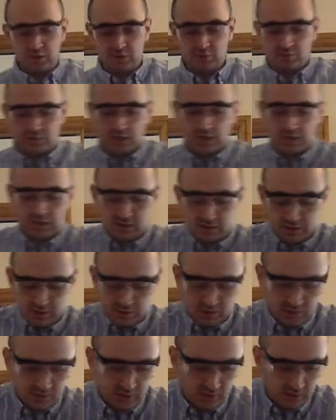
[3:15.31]
of
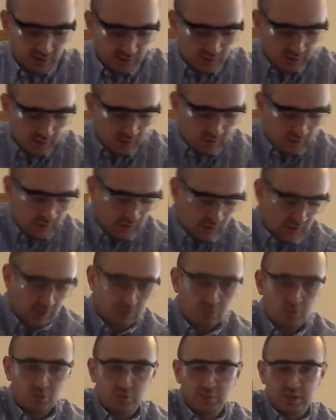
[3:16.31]
that. And then what we